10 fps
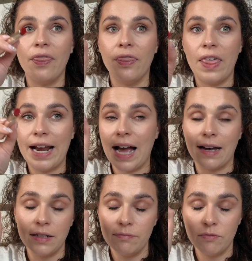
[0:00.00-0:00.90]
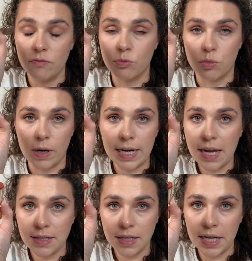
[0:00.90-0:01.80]
They had a really
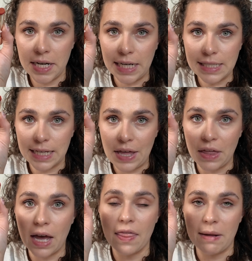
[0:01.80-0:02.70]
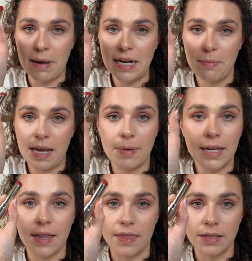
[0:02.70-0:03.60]
exciting night together, they made a baby,
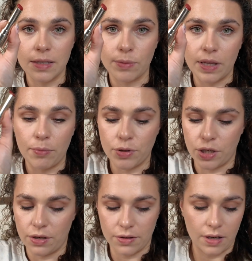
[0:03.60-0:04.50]
and this is what they produced.